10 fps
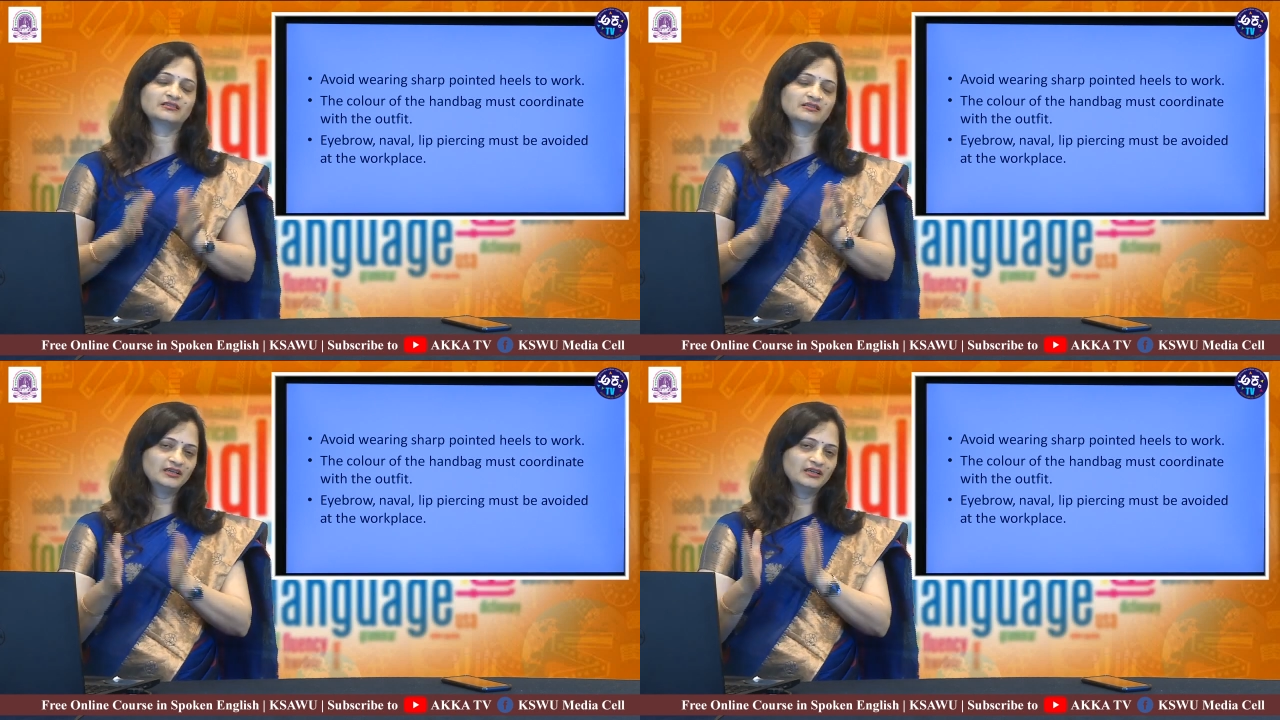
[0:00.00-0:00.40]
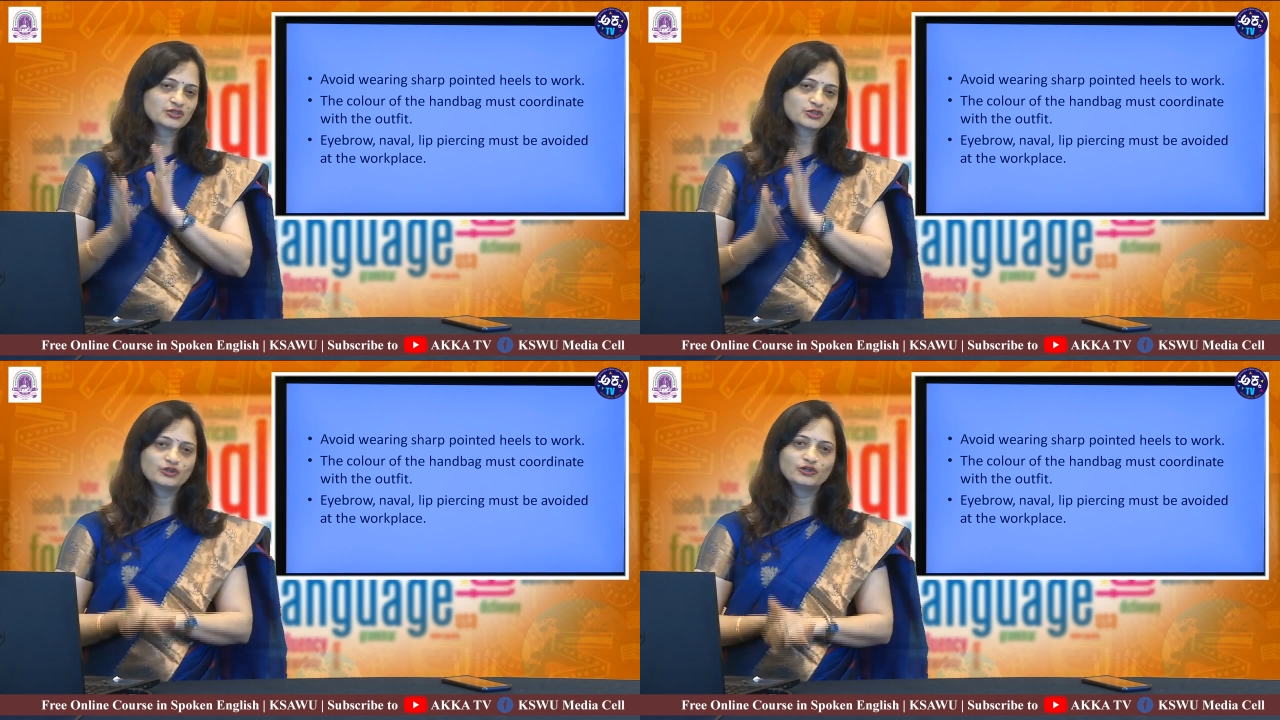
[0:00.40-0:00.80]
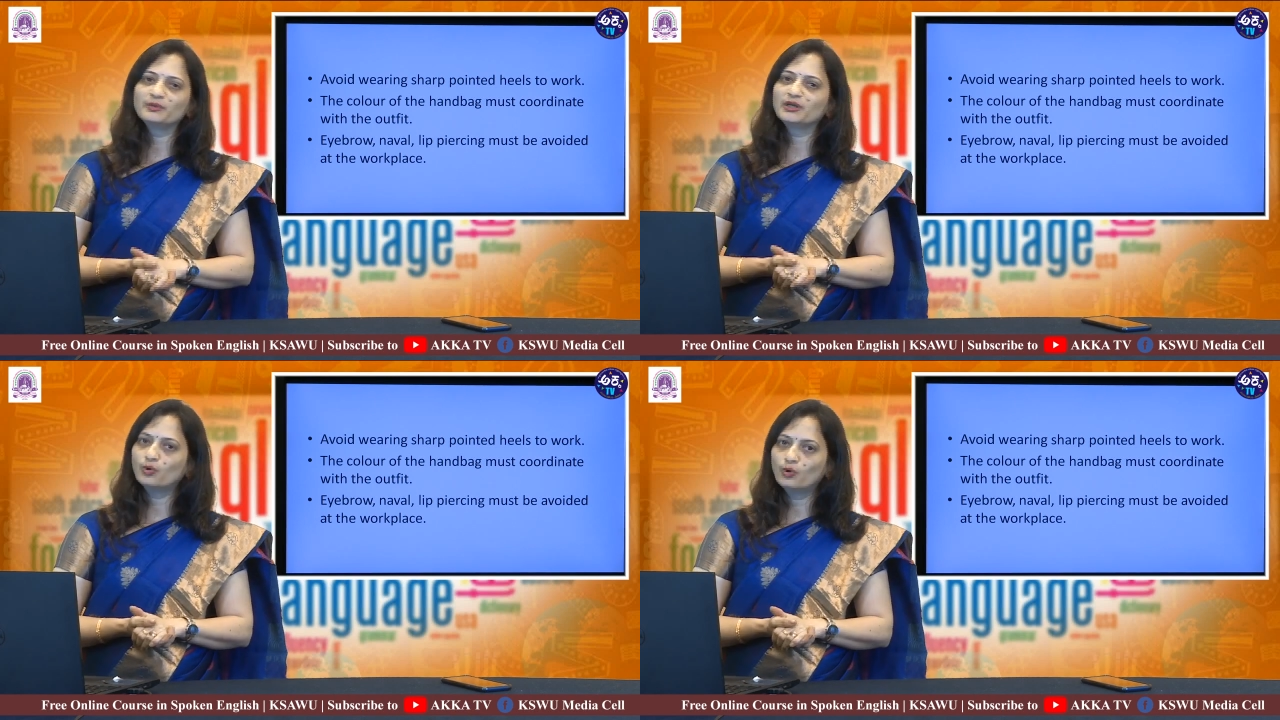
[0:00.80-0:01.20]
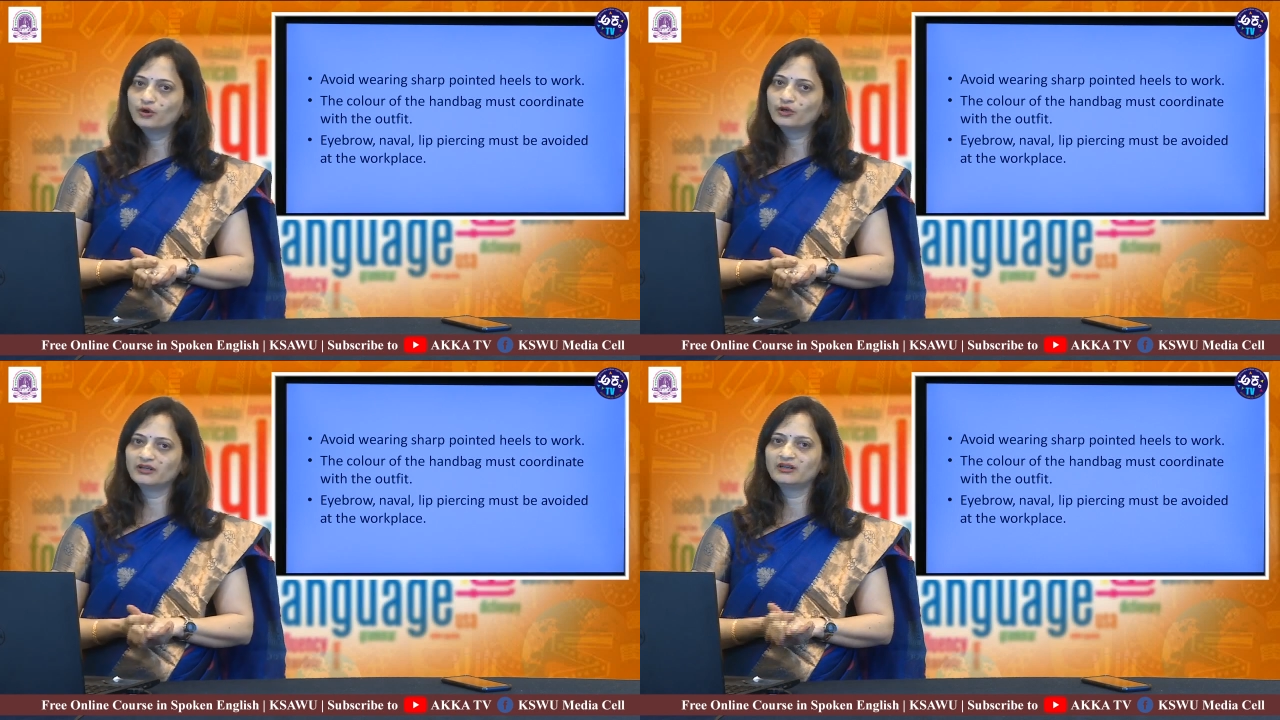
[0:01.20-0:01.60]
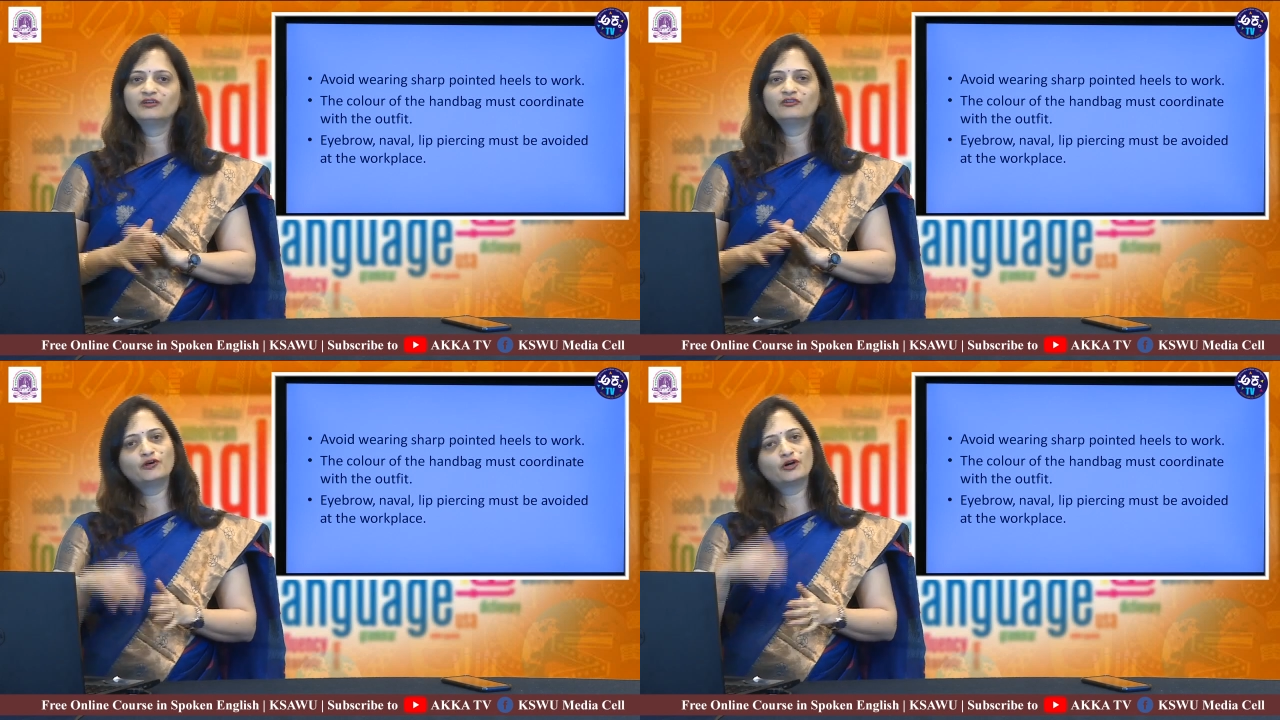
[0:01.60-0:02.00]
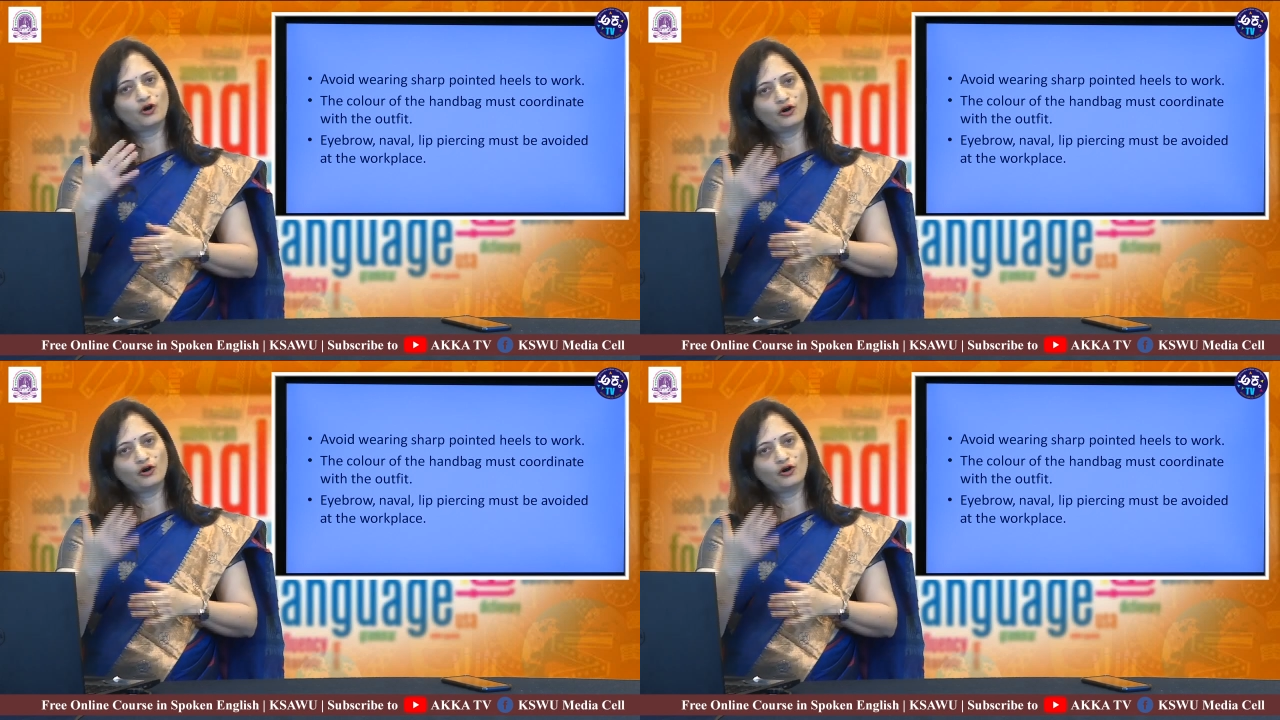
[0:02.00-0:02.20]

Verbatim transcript: they should not be worn for